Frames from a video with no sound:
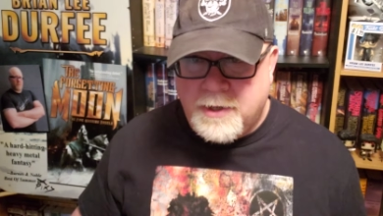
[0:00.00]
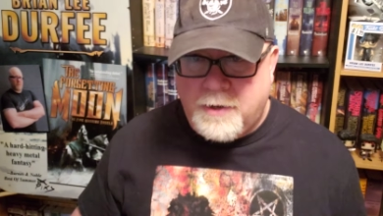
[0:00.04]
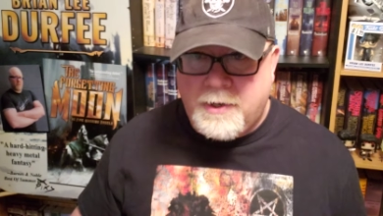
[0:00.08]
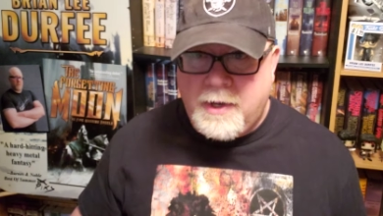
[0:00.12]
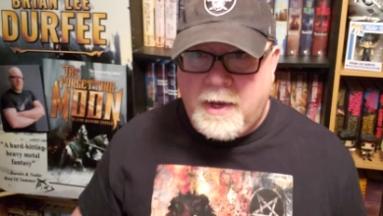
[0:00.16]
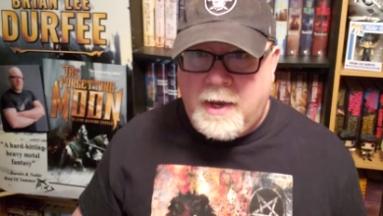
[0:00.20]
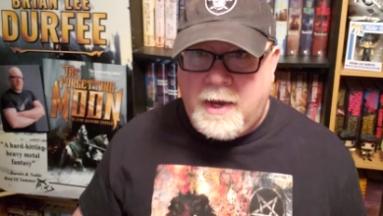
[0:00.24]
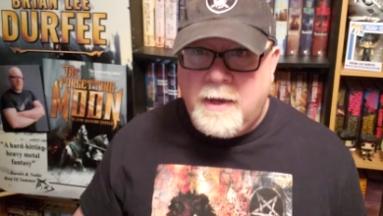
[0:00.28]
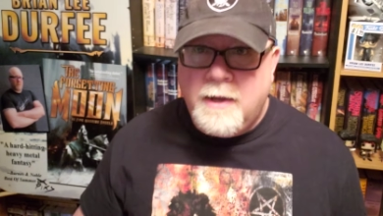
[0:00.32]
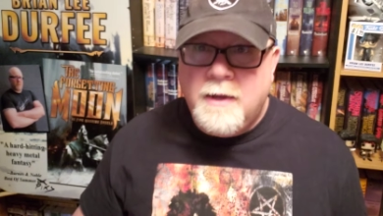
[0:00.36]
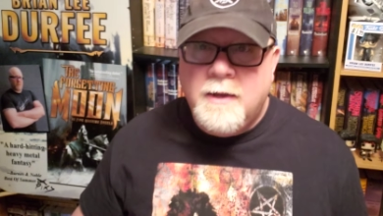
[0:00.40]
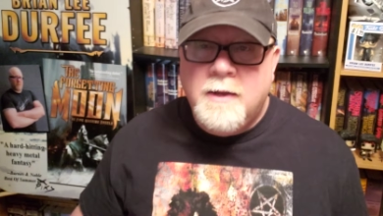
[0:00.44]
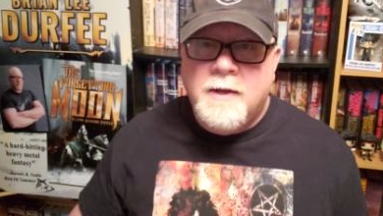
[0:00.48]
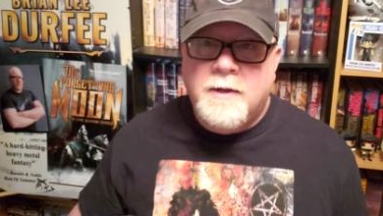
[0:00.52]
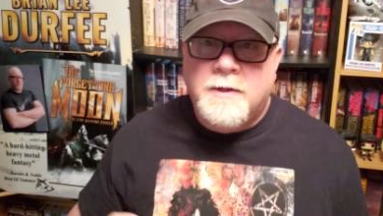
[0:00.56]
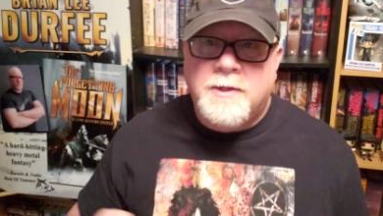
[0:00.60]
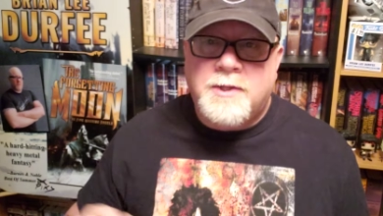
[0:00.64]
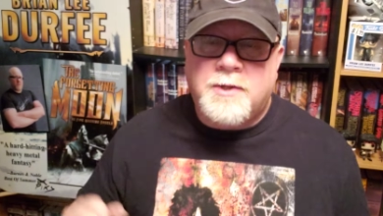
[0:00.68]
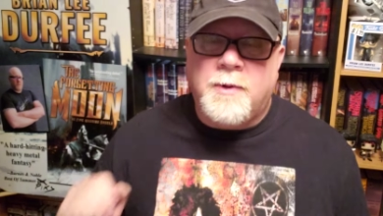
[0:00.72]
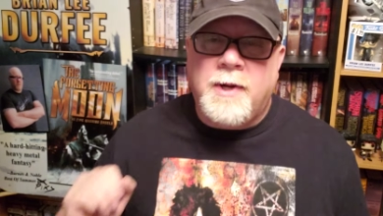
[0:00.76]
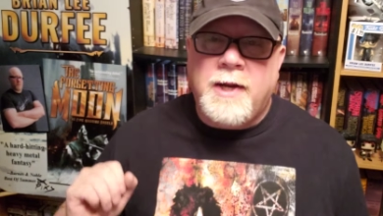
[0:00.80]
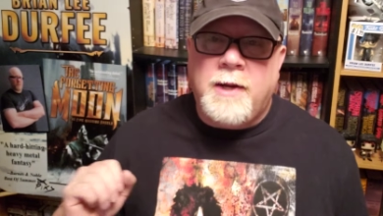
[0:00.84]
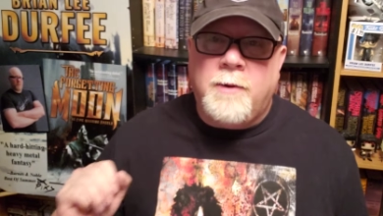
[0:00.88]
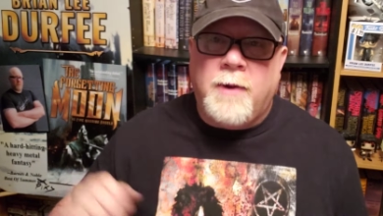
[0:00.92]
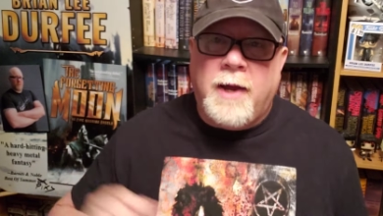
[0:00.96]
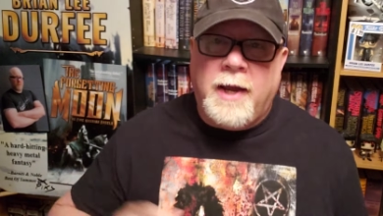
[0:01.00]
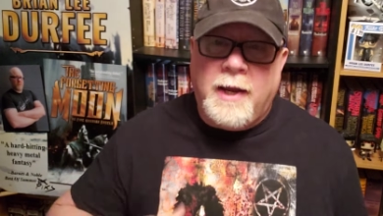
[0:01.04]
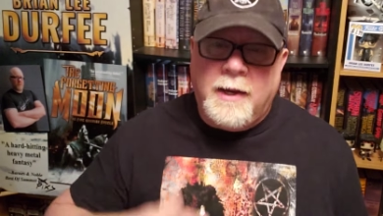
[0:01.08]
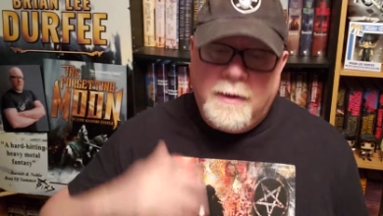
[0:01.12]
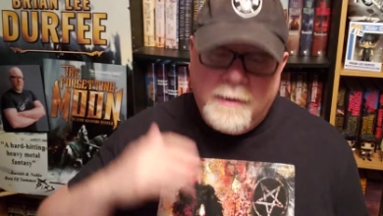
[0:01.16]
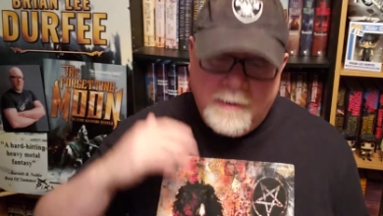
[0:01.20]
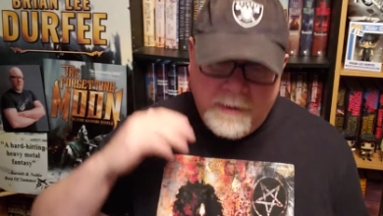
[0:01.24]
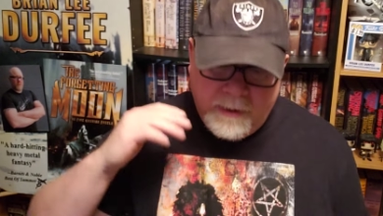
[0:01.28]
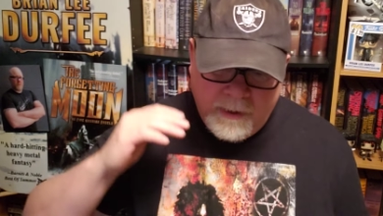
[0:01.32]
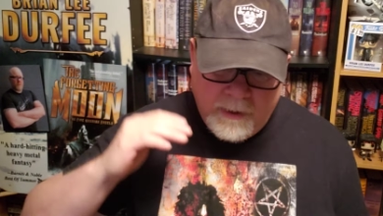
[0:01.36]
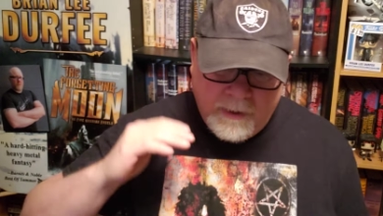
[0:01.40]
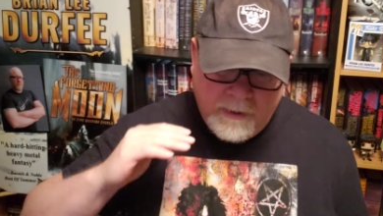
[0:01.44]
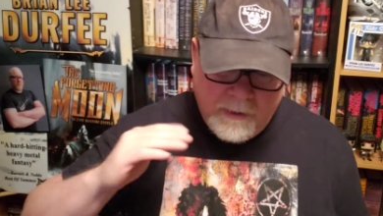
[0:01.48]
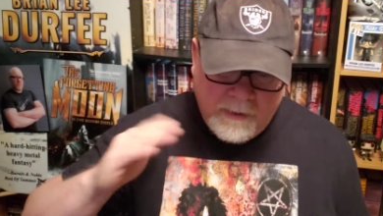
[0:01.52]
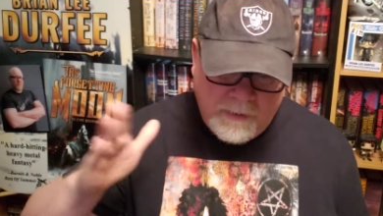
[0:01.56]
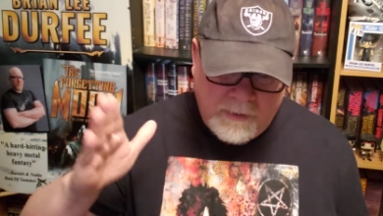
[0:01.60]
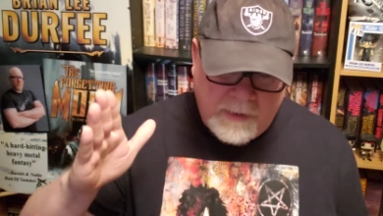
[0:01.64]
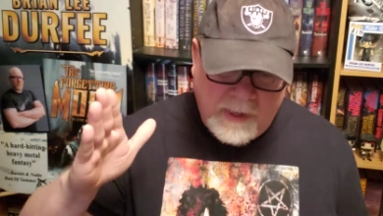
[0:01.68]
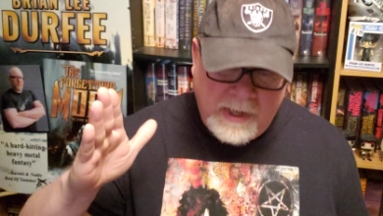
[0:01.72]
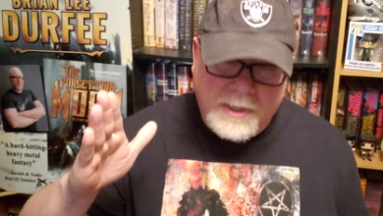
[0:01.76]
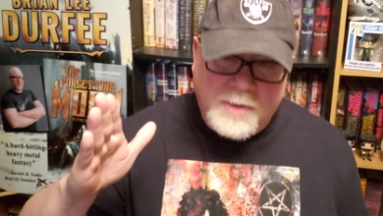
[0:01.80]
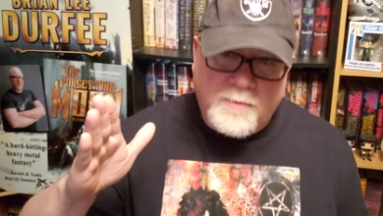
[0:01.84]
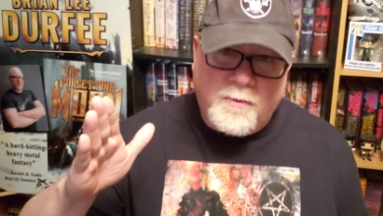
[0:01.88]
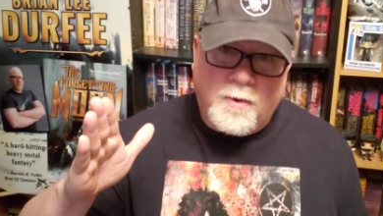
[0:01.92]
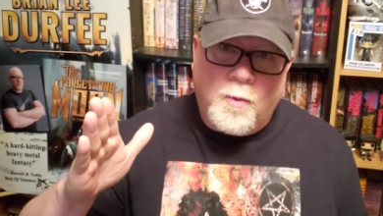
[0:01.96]
Okay, so anyway,
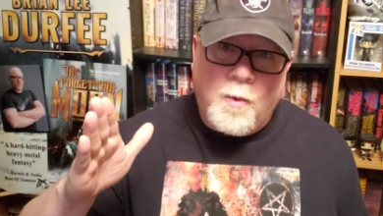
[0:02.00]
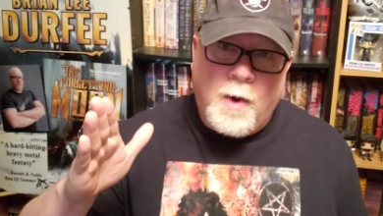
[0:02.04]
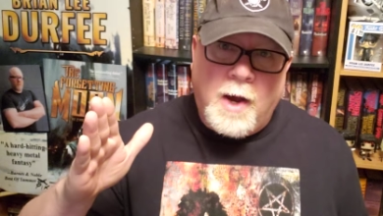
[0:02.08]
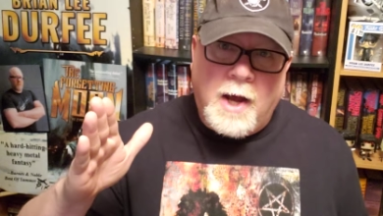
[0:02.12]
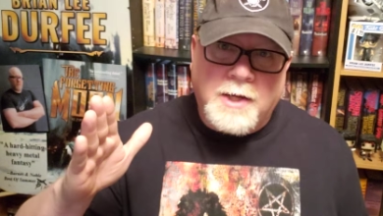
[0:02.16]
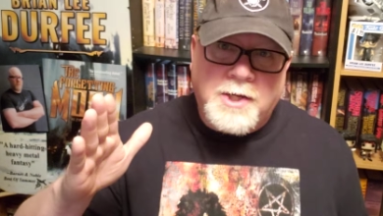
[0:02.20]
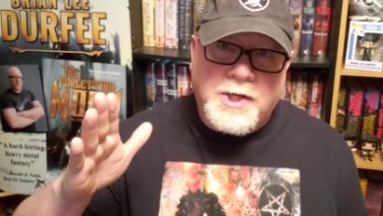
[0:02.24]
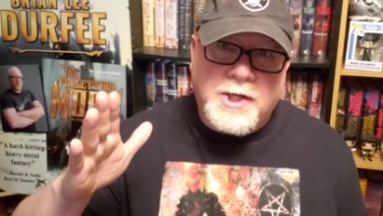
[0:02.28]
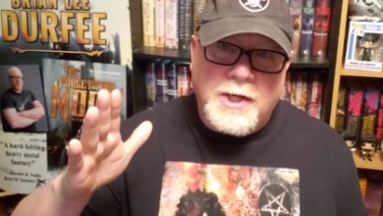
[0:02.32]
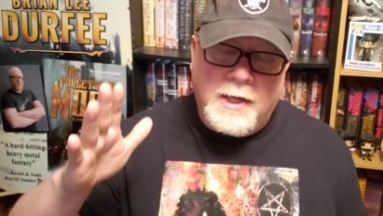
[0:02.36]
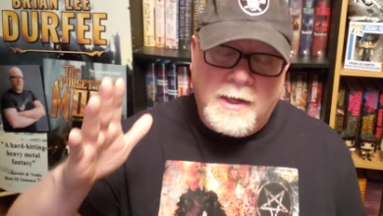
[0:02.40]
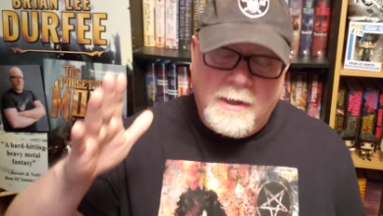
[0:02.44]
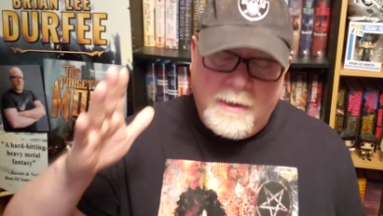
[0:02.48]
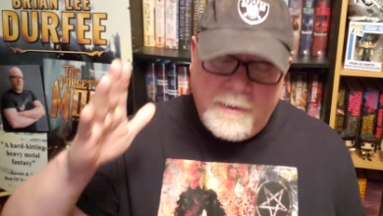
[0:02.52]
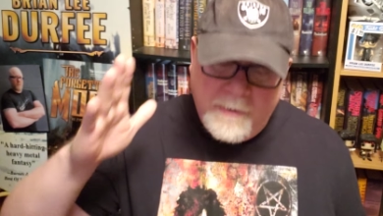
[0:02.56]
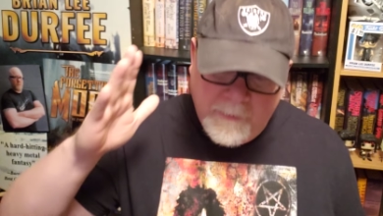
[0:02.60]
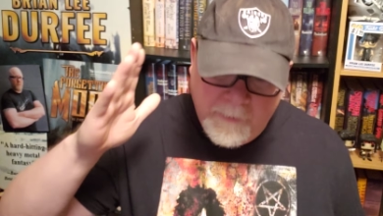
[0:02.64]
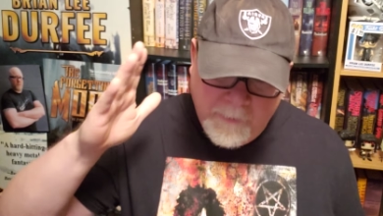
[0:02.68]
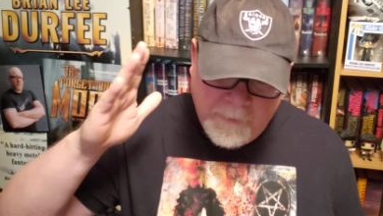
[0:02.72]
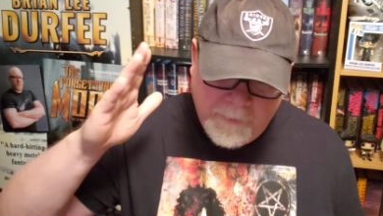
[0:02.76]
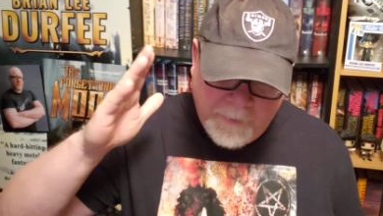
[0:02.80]
thanks for watching,